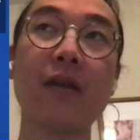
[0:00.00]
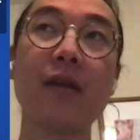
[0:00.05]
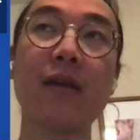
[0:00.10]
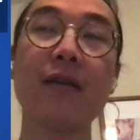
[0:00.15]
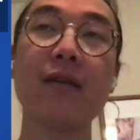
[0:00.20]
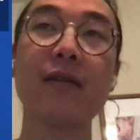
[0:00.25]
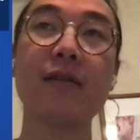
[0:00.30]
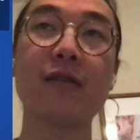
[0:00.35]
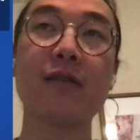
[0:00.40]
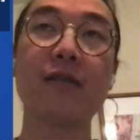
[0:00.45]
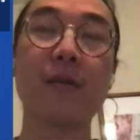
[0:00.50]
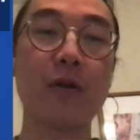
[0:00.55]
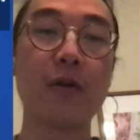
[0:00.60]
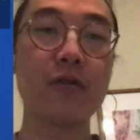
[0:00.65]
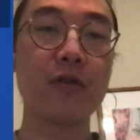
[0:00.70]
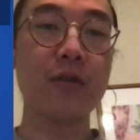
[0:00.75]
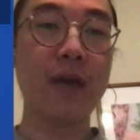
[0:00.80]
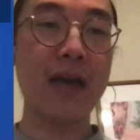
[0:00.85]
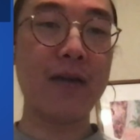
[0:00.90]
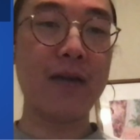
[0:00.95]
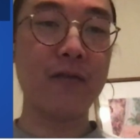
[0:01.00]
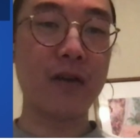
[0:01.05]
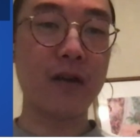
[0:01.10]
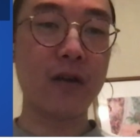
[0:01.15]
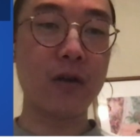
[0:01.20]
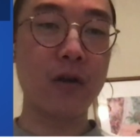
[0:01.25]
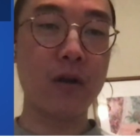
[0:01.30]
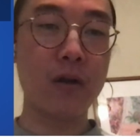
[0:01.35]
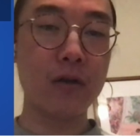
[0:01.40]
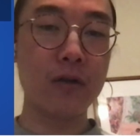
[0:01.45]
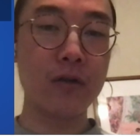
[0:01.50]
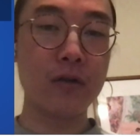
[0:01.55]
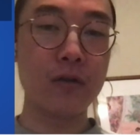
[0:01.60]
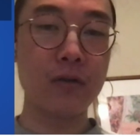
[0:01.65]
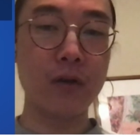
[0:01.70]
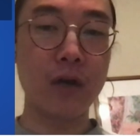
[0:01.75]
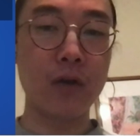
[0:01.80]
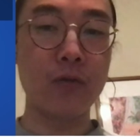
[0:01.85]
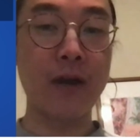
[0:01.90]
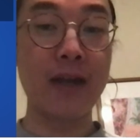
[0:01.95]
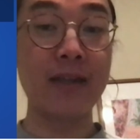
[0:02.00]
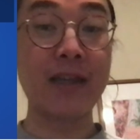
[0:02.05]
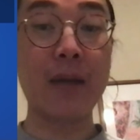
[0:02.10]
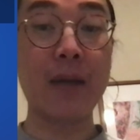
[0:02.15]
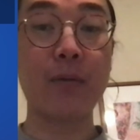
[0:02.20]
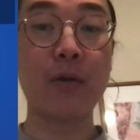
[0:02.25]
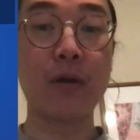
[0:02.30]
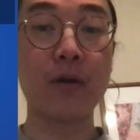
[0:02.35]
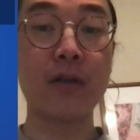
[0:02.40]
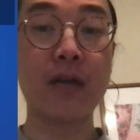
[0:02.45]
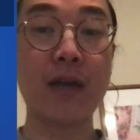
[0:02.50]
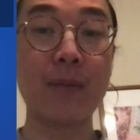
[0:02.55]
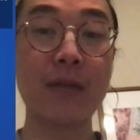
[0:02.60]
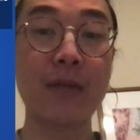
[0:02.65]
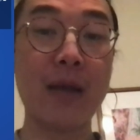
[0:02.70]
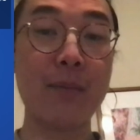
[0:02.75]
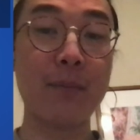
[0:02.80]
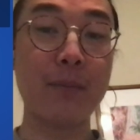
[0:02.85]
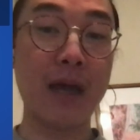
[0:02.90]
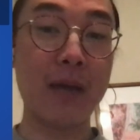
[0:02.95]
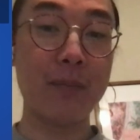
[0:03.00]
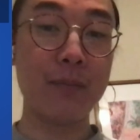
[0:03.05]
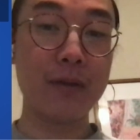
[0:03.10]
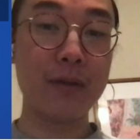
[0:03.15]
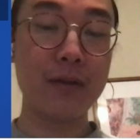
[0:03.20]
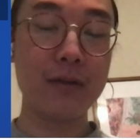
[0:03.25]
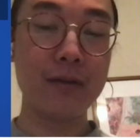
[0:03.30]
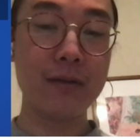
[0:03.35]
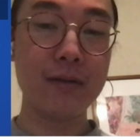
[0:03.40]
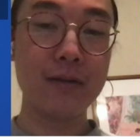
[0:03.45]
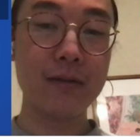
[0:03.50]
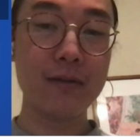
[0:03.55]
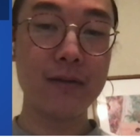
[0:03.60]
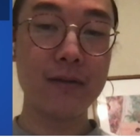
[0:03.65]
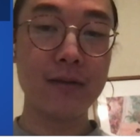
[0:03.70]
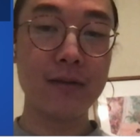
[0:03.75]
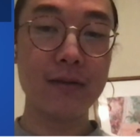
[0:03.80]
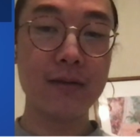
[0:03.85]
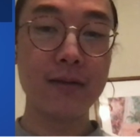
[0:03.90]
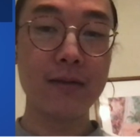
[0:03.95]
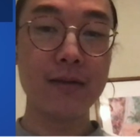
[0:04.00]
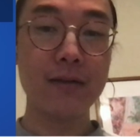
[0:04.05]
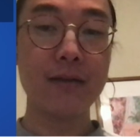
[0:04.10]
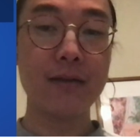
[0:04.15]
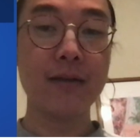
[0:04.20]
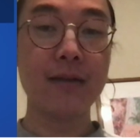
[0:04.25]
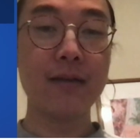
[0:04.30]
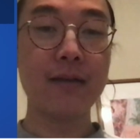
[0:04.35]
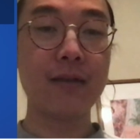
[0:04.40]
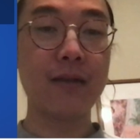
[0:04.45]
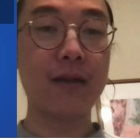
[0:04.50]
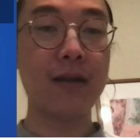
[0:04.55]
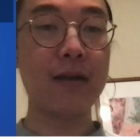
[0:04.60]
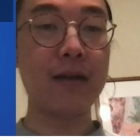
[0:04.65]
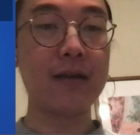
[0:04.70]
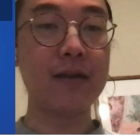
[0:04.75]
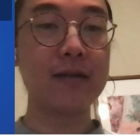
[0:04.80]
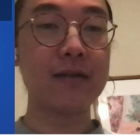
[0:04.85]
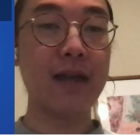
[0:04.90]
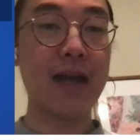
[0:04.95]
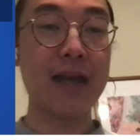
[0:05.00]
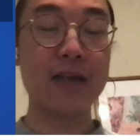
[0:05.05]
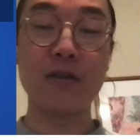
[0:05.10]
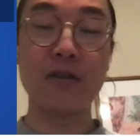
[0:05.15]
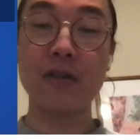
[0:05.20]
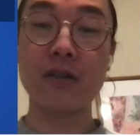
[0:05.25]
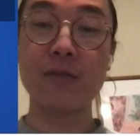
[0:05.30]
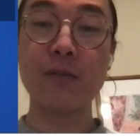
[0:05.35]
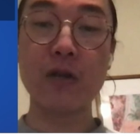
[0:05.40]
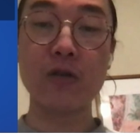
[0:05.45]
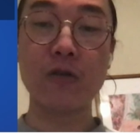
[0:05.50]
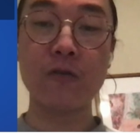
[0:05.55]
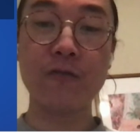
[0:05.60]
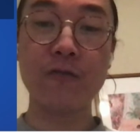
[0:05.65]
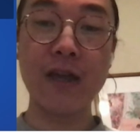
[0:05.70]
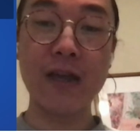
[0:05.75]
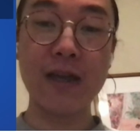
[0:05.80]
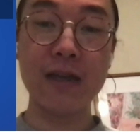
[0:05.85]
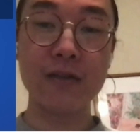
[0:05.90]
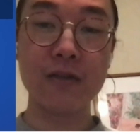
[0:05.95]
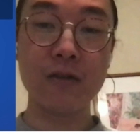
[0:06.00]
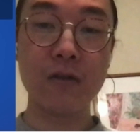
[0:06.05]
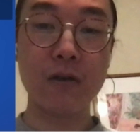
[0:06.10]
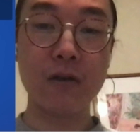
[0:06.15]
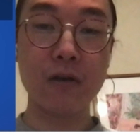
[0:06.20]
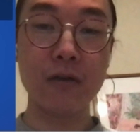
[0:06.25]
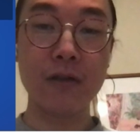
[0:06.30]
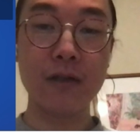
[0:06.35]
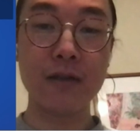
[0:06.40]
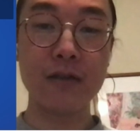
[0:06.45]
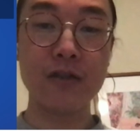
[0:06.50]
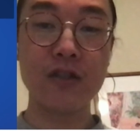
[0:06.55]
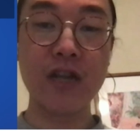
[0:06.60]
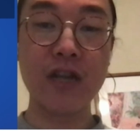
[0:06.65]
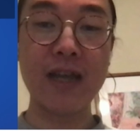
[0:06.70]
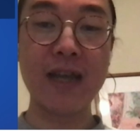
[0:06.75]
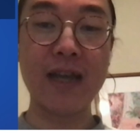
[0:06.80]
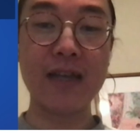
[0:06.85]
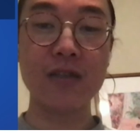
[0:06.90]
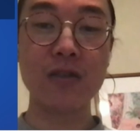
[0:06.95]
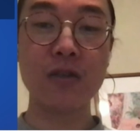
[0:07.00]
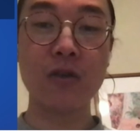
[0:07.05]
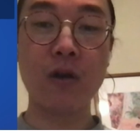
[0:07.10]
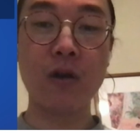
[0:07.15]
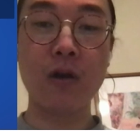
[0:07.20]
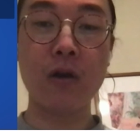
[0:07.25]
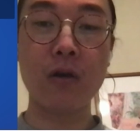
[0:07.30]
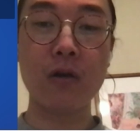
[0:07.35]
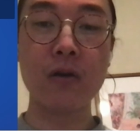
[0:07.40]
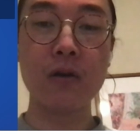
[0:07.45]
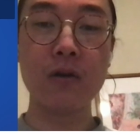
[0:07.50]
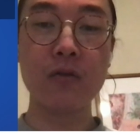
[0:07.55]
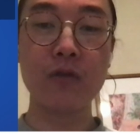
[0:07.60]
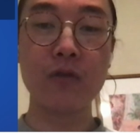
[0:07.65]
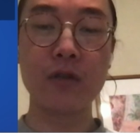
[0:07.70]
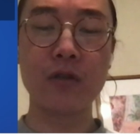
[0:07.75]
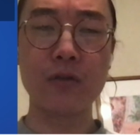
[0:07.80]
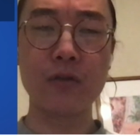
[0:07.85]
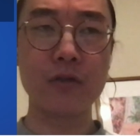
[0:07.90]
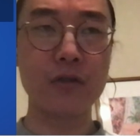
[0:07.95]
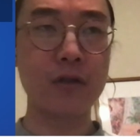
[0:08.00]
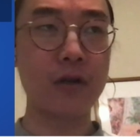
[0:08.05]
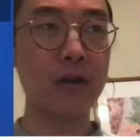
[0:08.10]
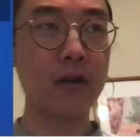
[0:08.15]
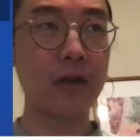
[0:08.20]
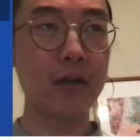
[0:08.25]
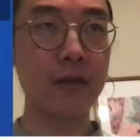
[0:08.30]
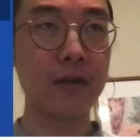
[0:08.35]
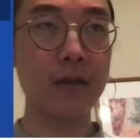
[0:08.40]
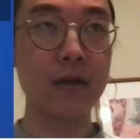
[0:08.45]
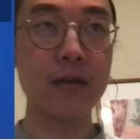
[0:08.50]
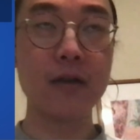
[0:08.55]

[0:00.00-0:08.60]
suppose you have a call to array.prototype.map. There is actually a special phase called JS call reducer, I think,